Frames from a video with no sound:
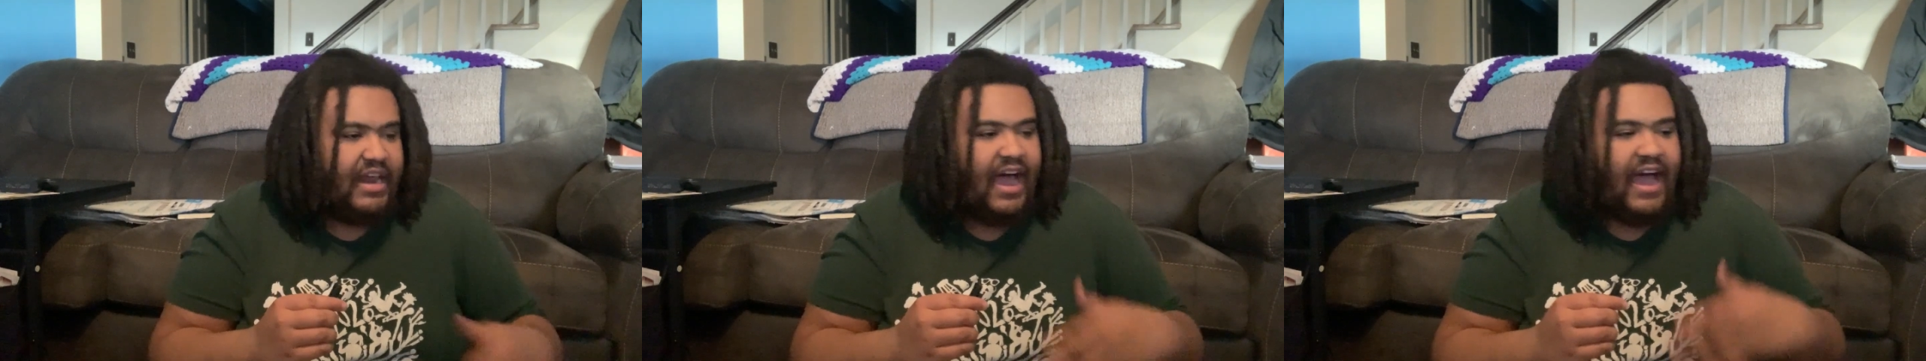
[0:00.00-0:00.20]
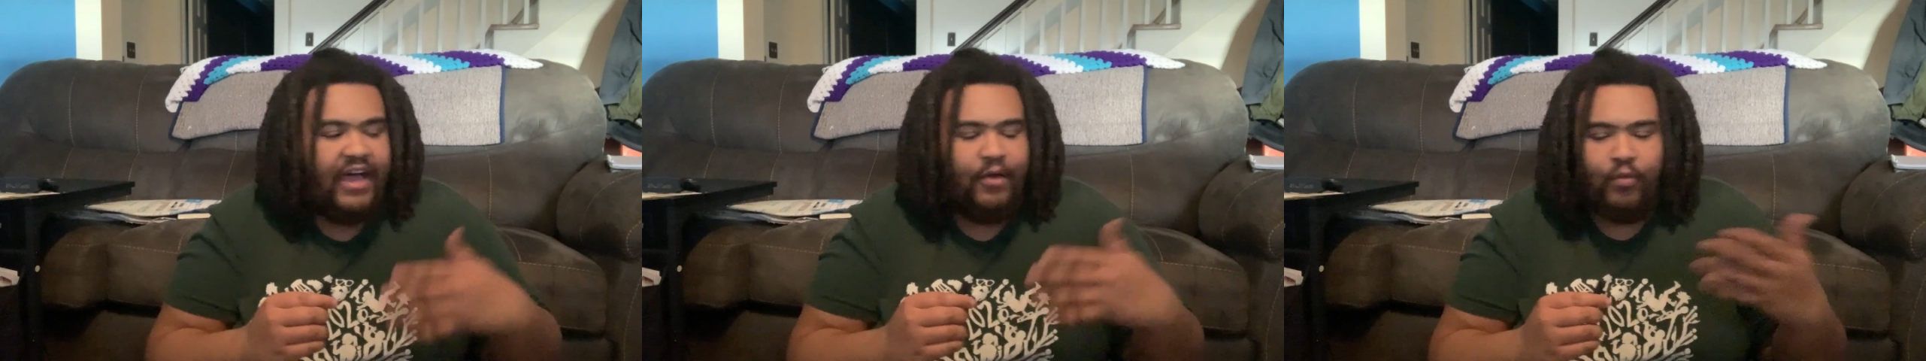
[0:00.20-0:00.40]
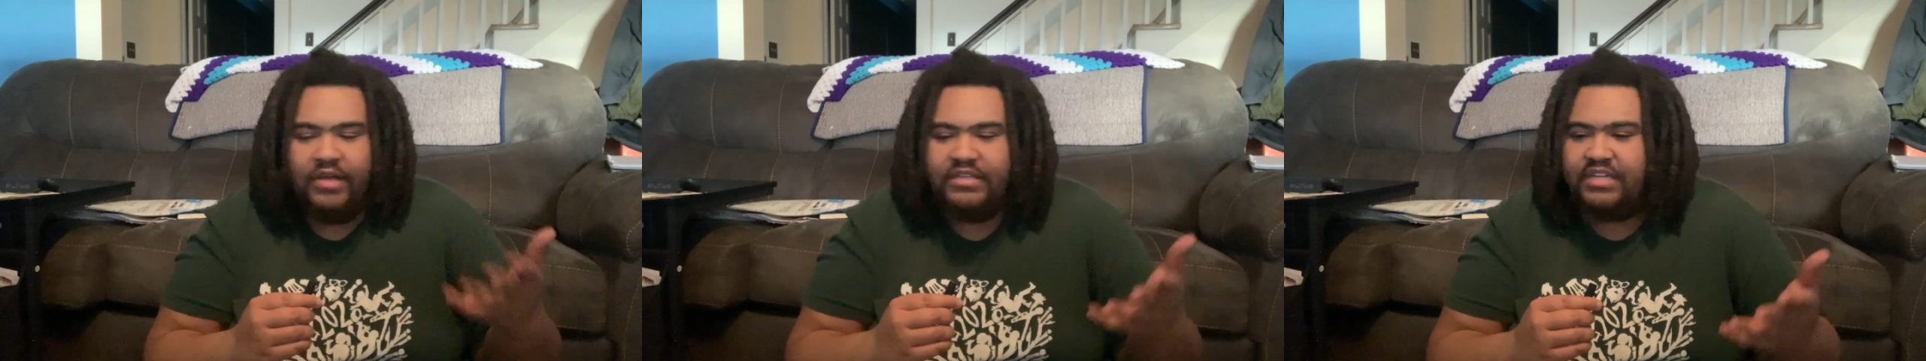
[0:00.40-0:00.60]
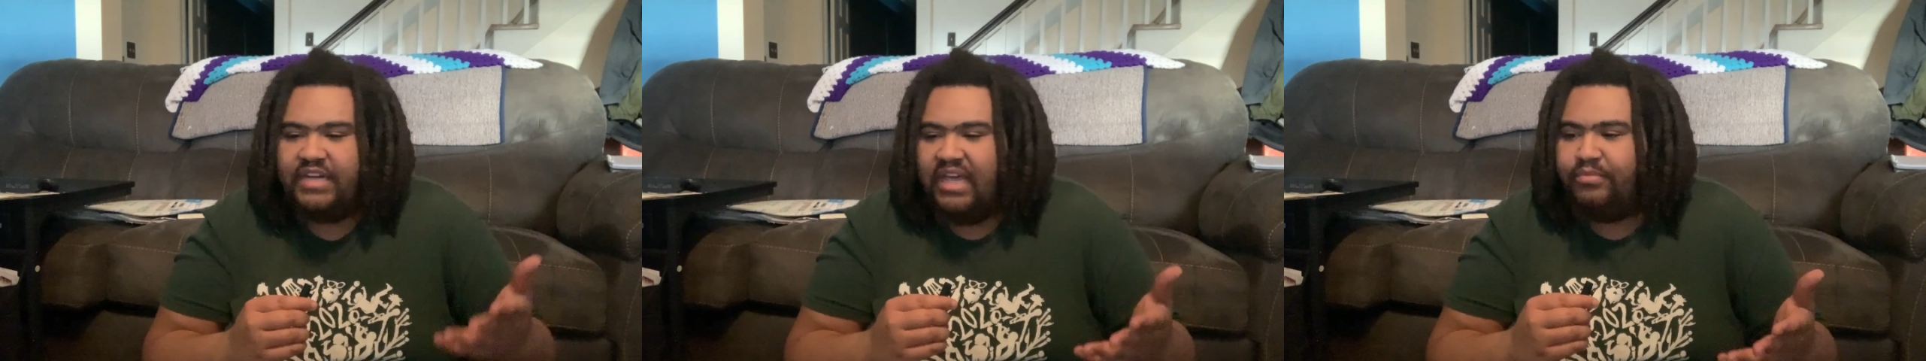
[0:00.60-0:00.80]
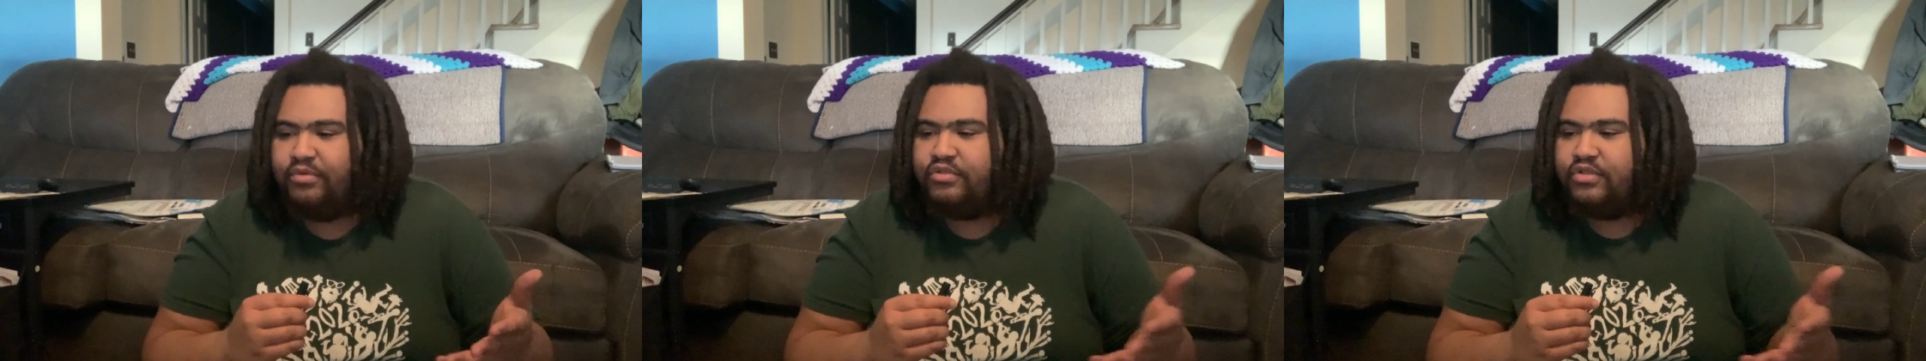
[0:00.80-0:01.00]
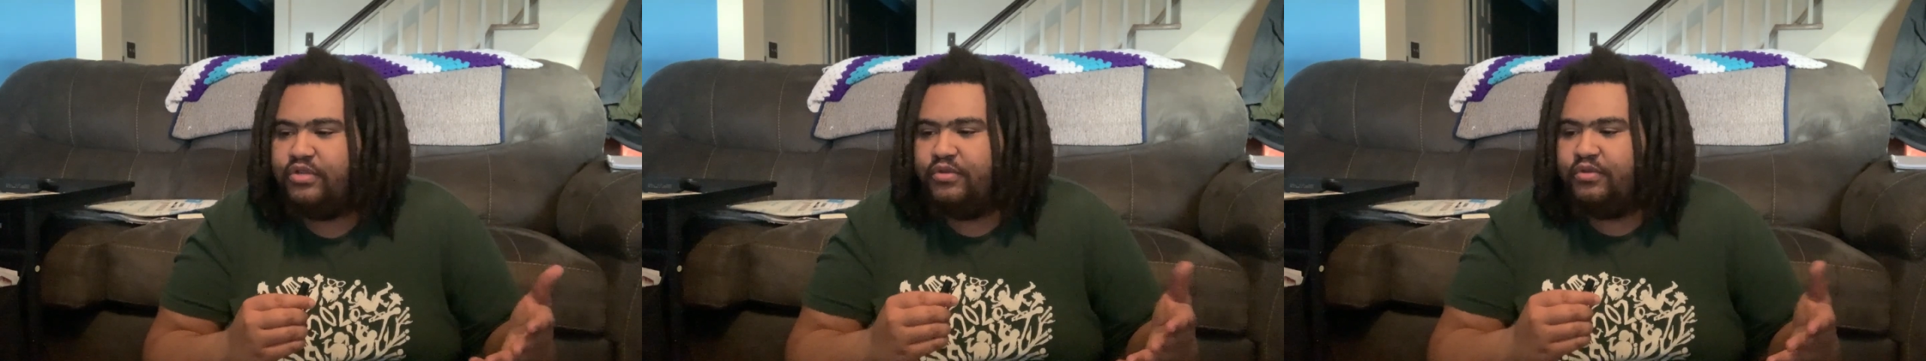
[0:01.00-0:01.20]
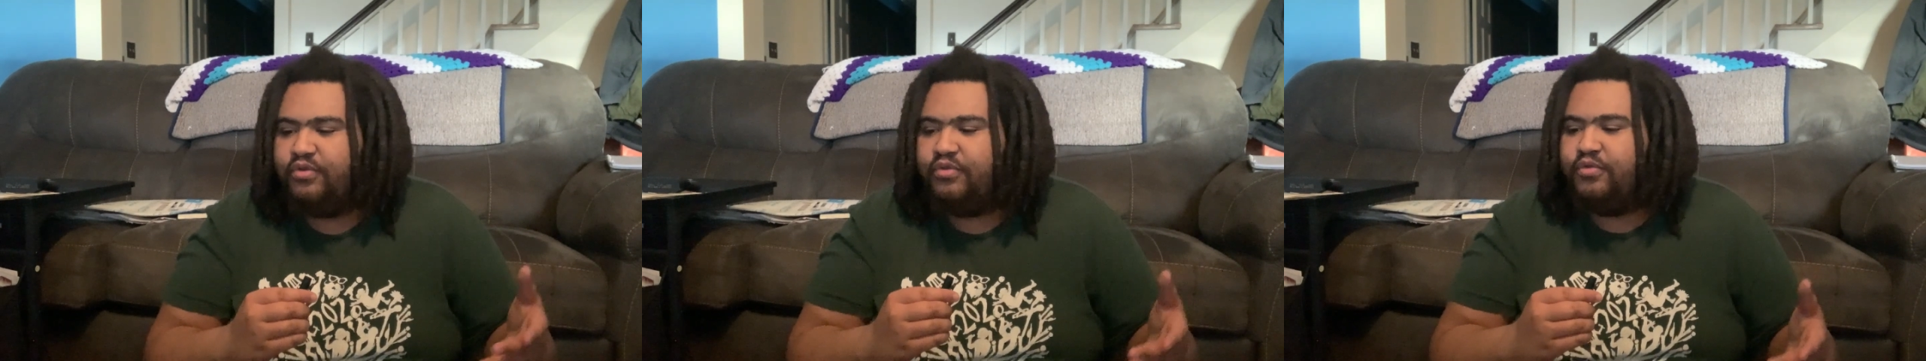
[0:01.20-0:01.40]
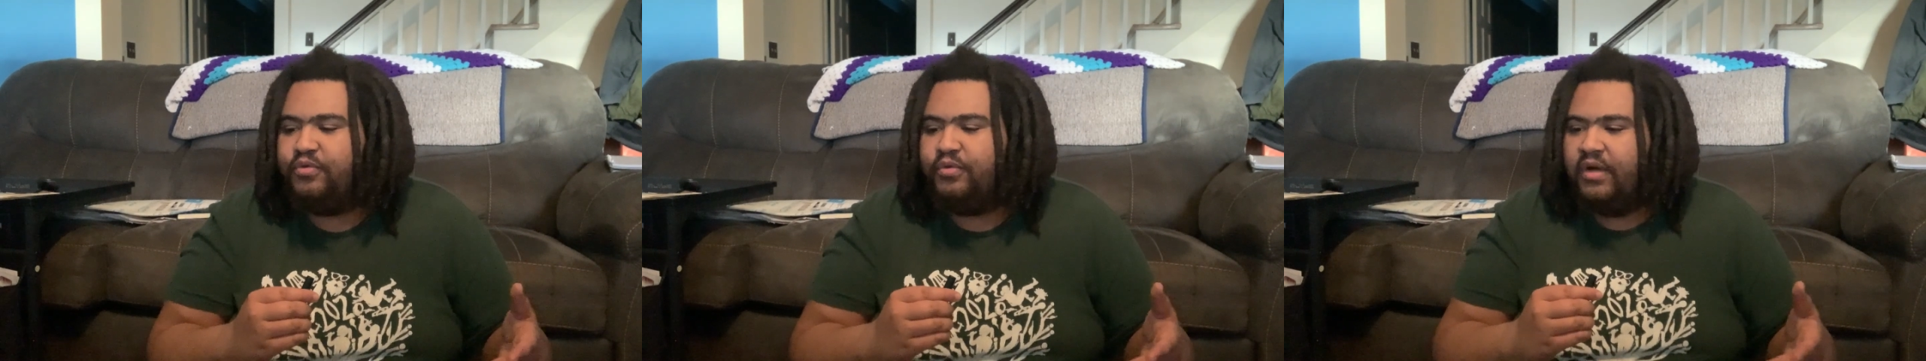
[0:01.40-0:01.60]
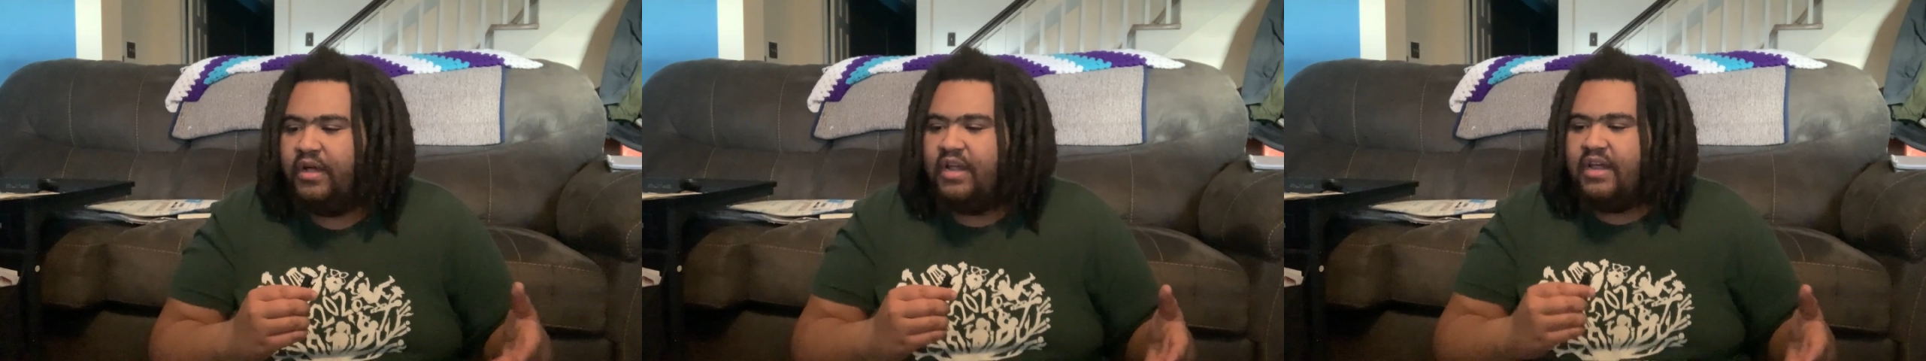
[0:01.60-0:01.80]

I wasn't able to